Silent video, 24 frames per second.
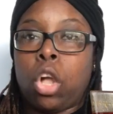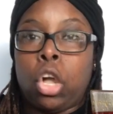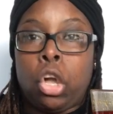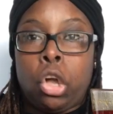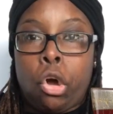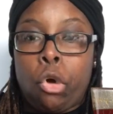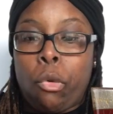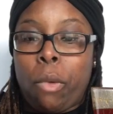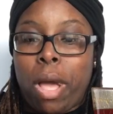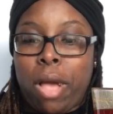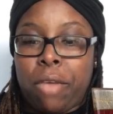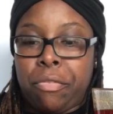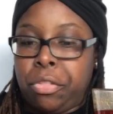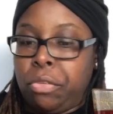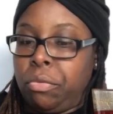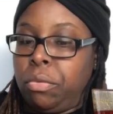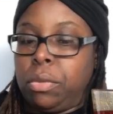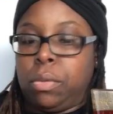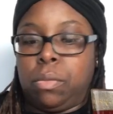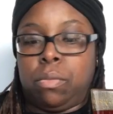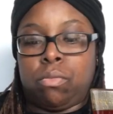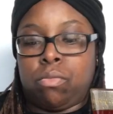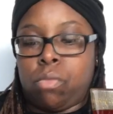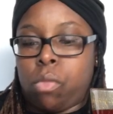Go
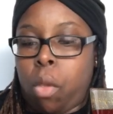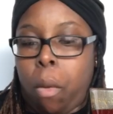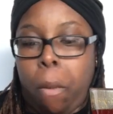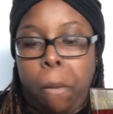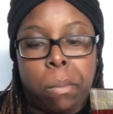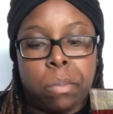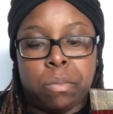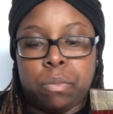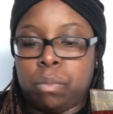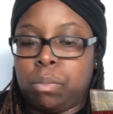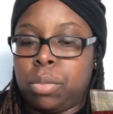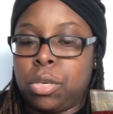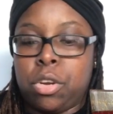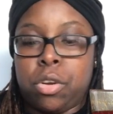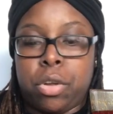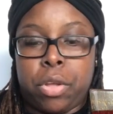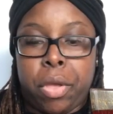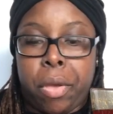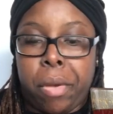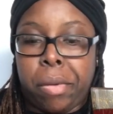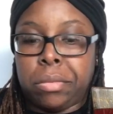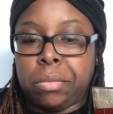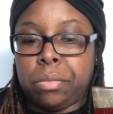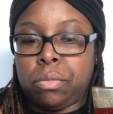after it.
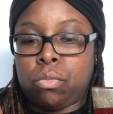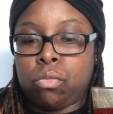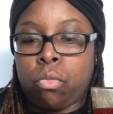Period.